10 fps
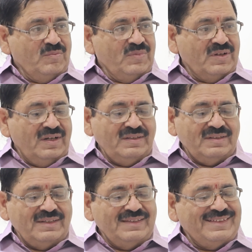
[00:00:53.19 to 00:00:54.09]
because
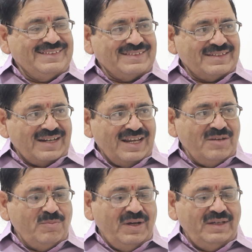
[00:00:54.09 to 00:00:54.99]
the
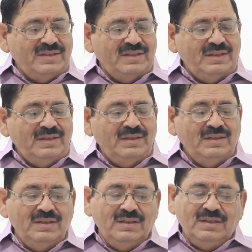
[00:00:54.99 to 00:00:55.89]
strike by the
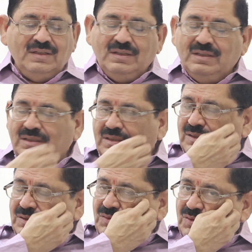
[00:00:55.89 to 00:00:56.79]

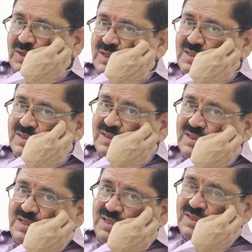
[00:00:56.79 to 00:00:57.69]
US
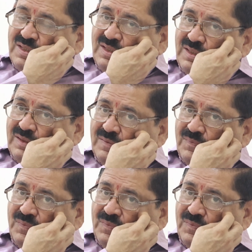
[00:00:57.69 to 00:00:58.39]
is in